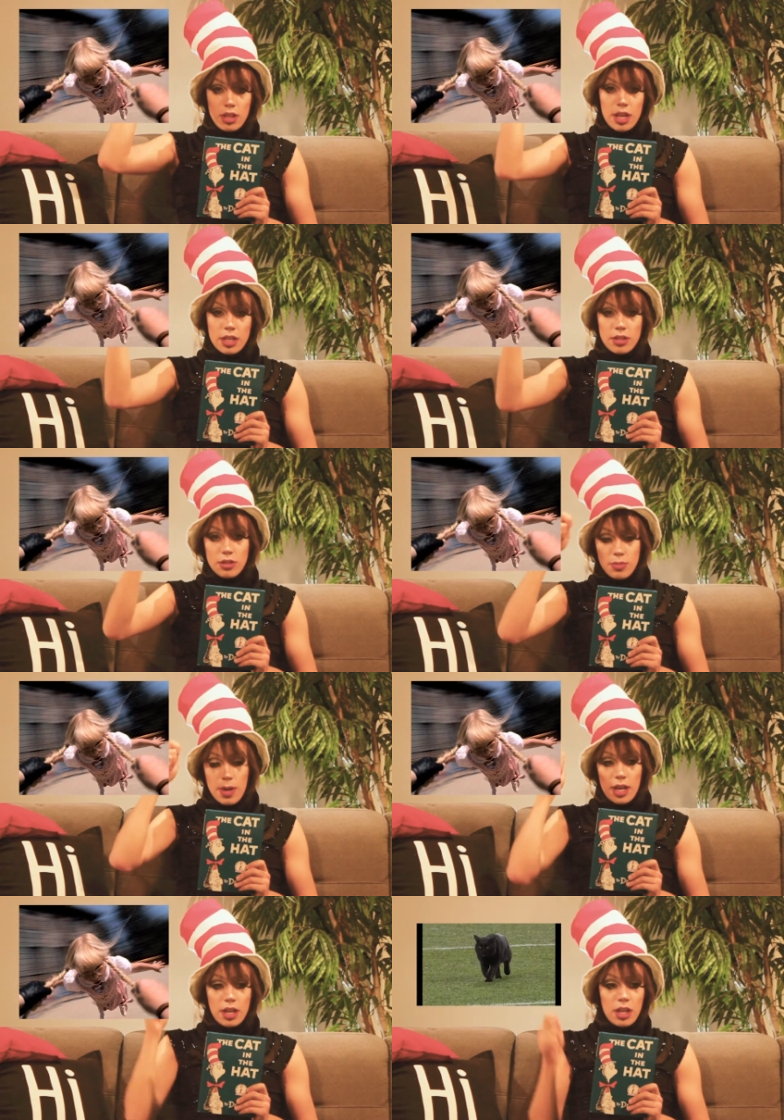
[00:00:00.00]
things you
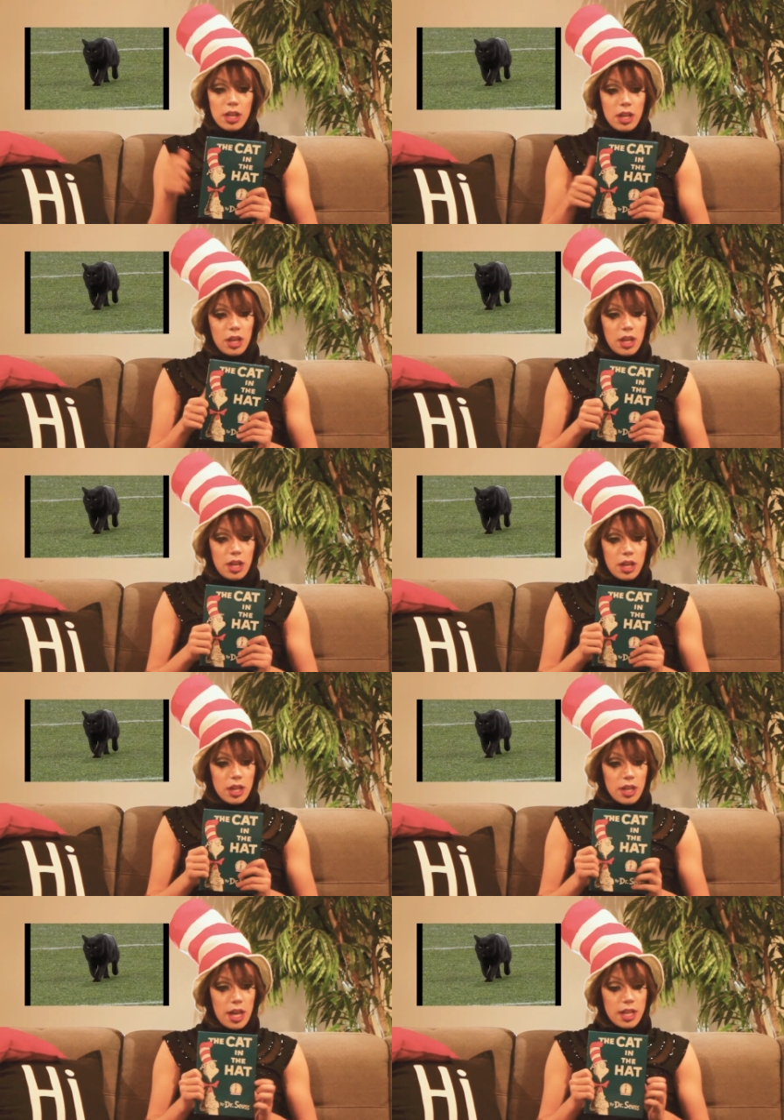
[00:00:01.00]
swing,
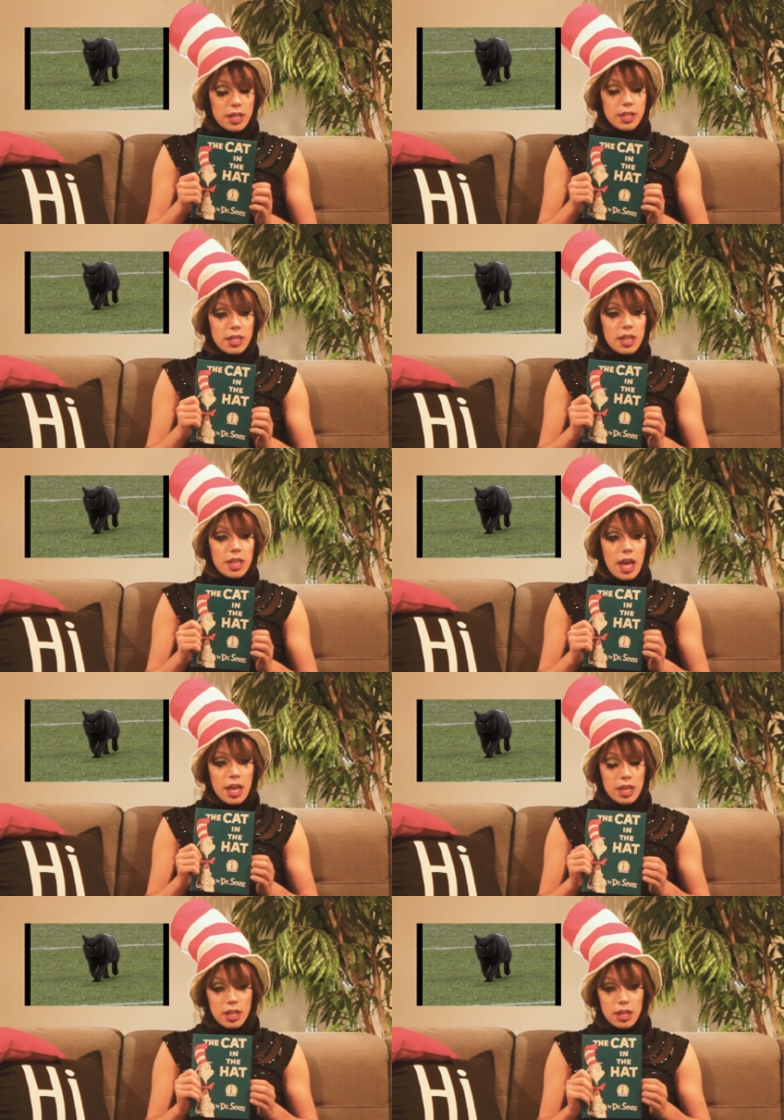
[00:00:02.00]
and
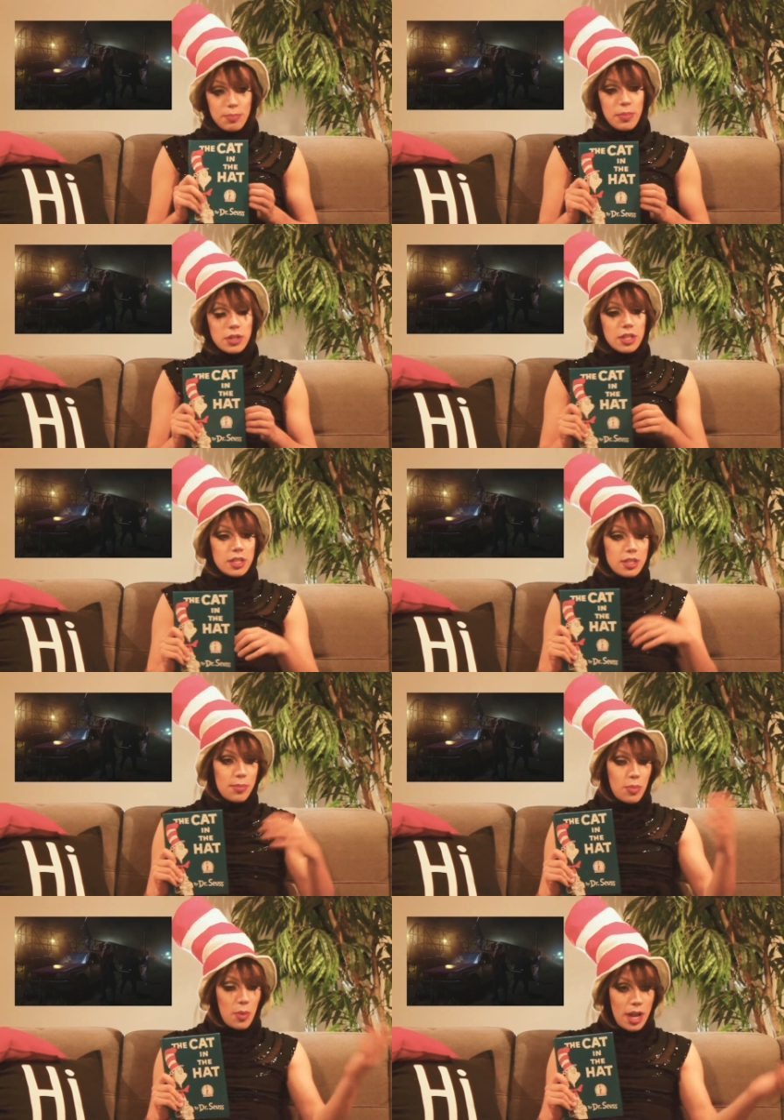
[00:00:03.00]
then proceeds
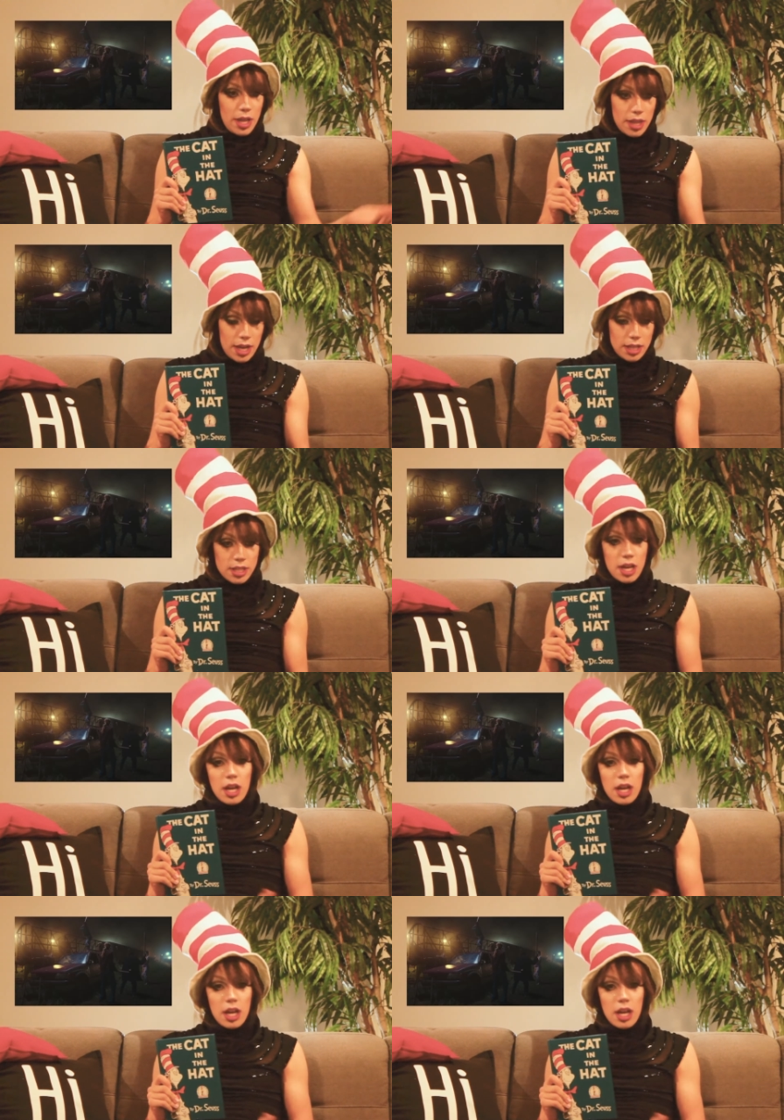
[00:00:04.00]
to break things,